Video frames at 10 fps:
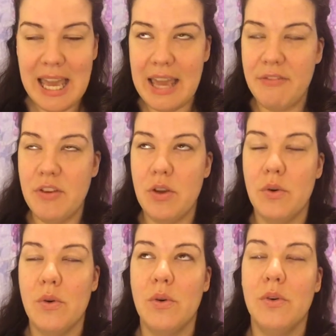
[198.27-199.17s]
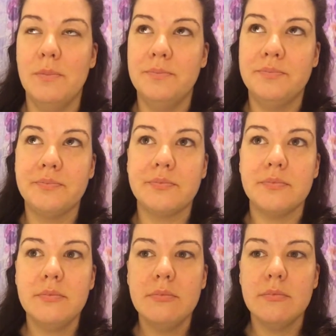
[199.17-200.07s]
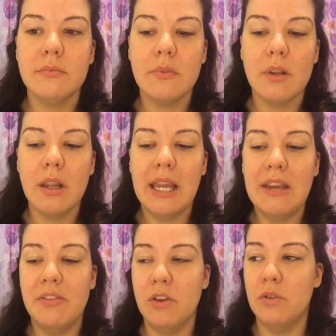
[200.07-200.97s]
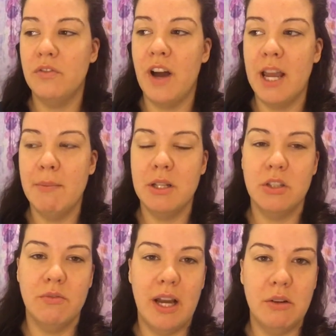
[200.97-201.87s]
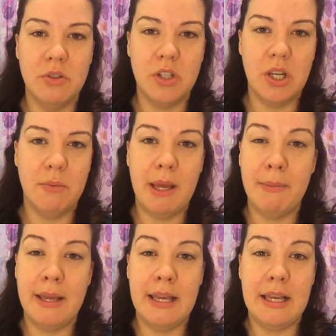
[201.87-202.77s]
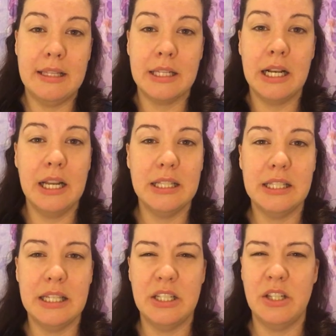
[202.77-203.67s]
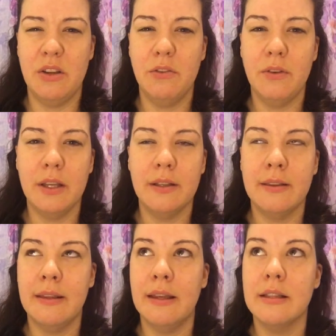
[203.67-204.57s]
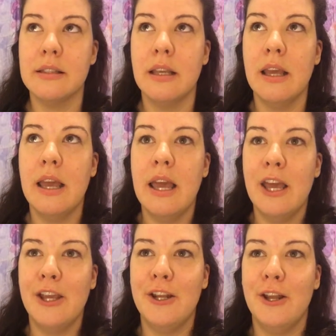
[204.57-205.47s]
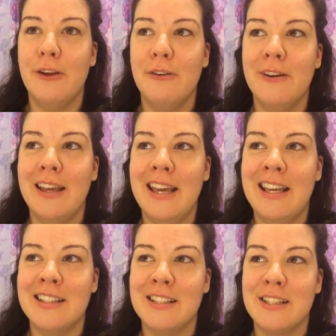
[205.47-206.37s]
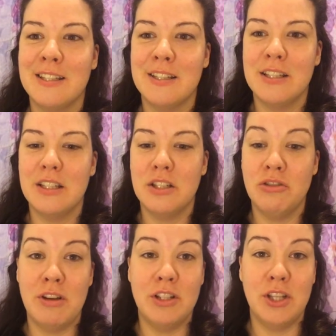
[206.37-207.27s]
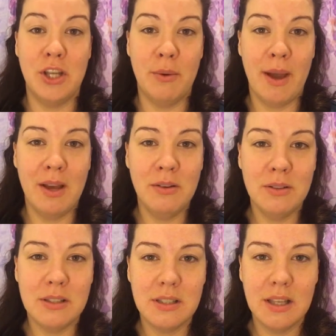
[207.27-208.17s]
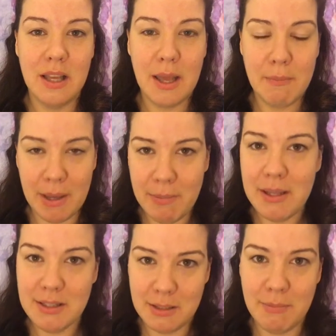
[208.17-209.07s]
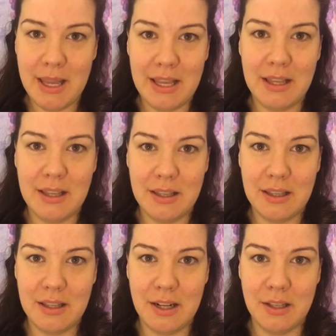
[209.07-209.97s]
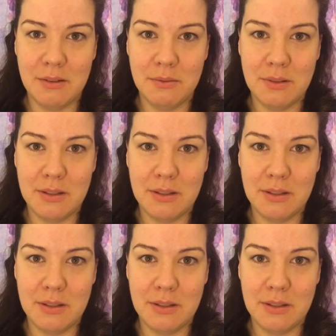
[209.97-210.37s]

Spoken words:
If your environment around you maybe is cluttered and you feel that, you know, it's stressing you out, maybe to make, you know,